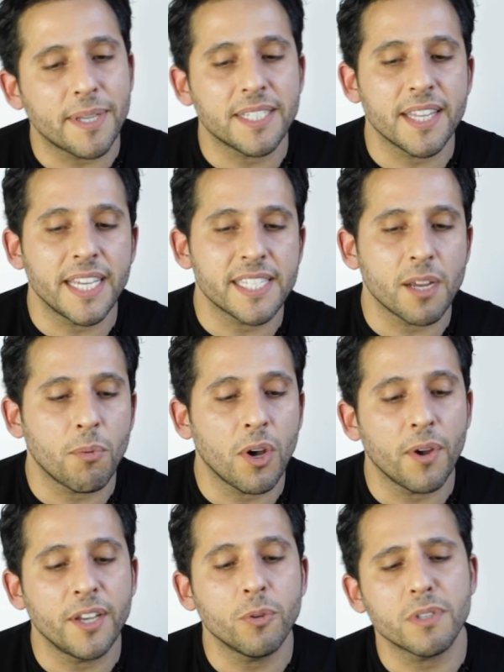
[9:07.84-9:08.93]
better, they say, well,
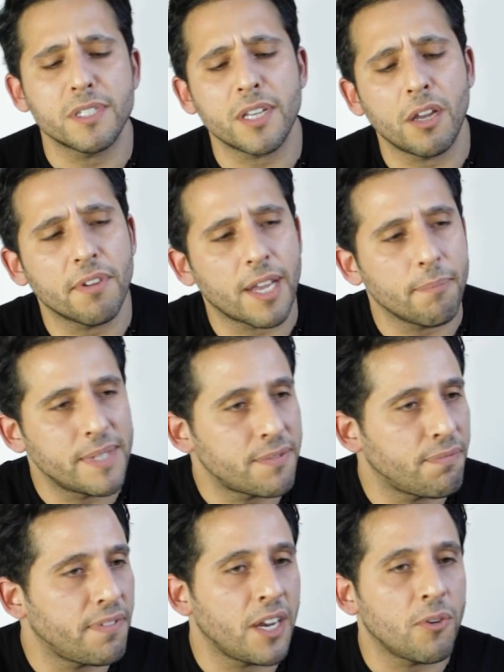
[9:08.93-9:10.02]
in order to overcome this
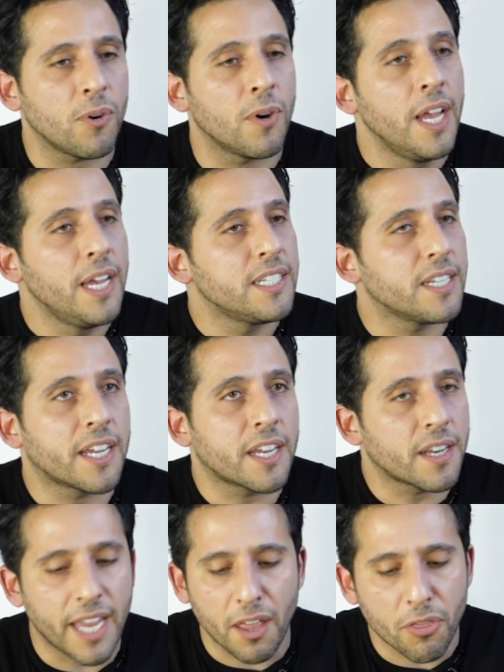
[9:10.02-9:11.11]
fear or to
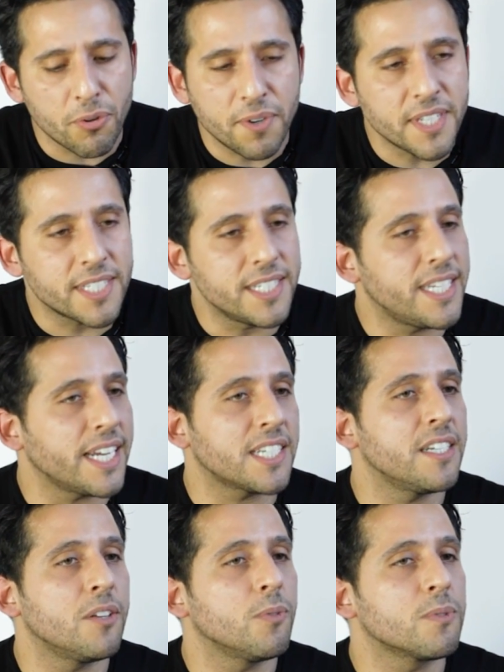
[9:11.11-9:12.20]
get through this
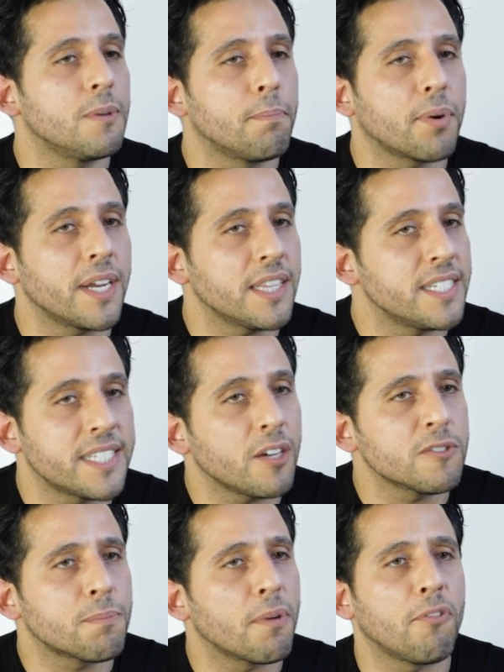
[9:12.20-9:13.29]
addiction or to break this
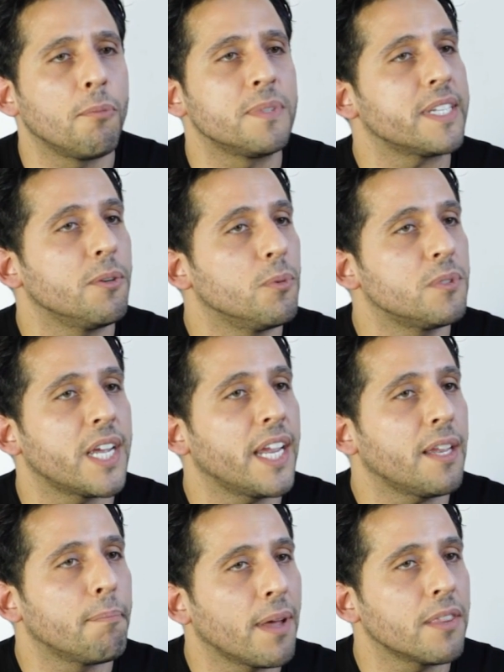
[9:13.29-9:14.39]
sales performance, it will
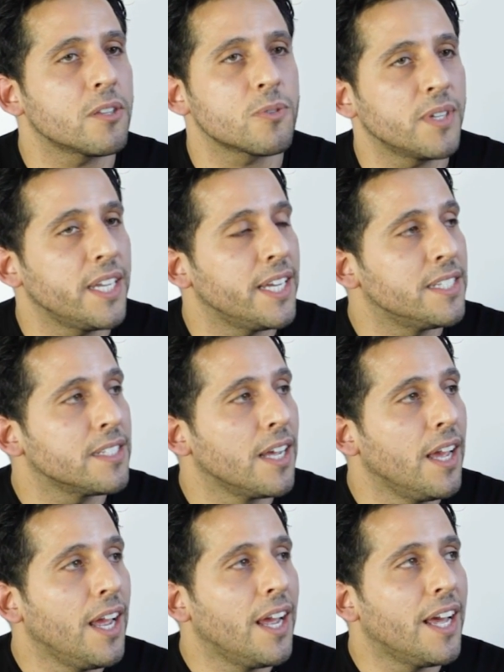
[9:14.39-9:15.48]
take months or years.
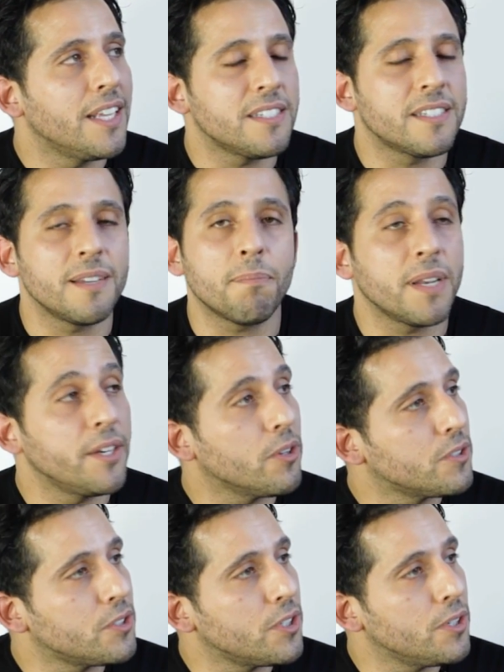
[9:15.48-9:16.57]
Simply
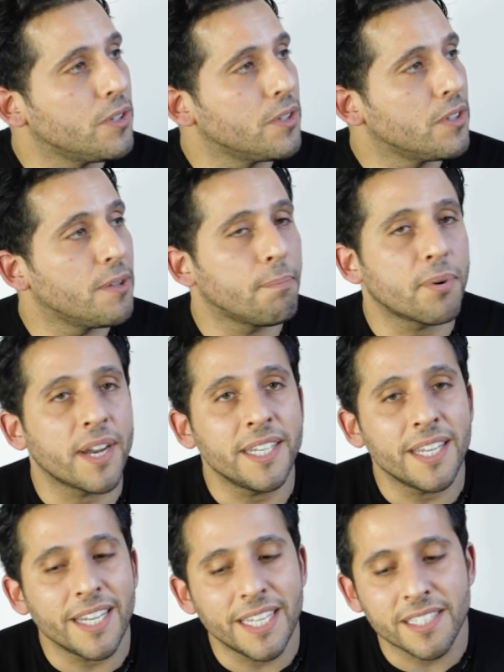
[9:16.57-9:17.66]
not true. The
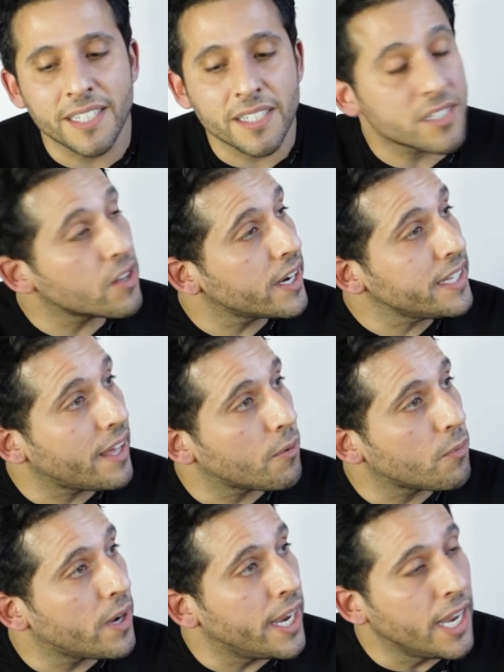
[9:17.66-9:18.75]
brain isn't designed that
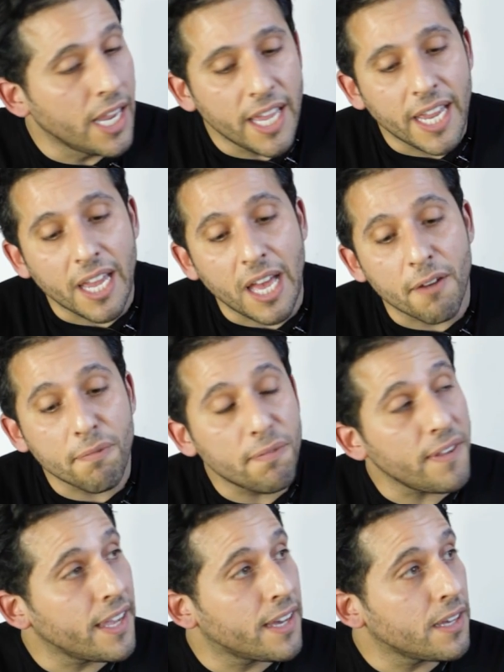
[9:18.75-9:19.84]
way. A
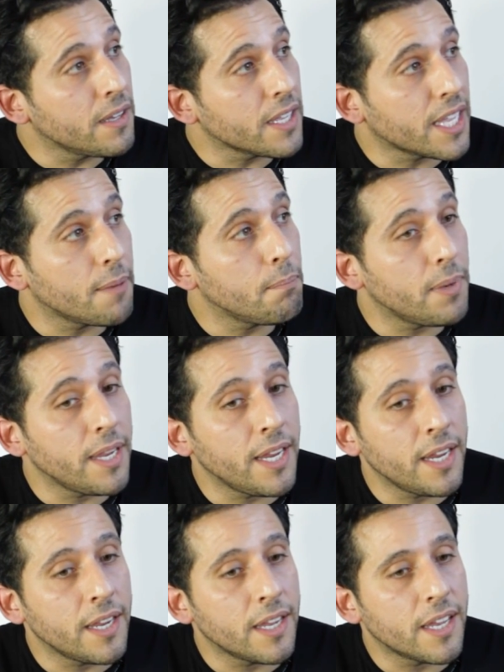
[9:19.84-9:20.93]
fear can
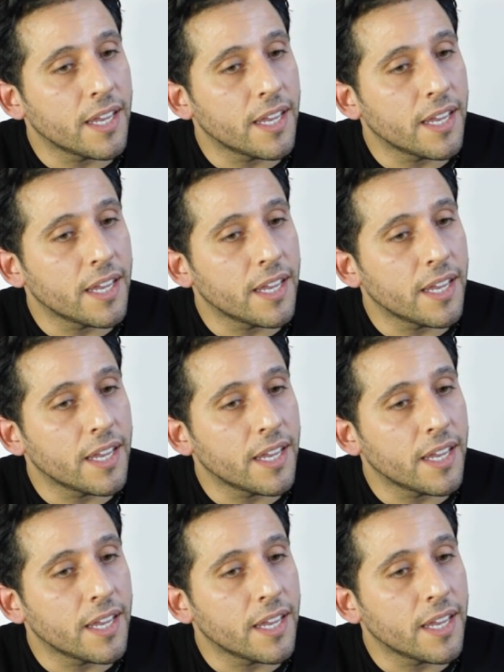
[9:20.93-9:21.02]
be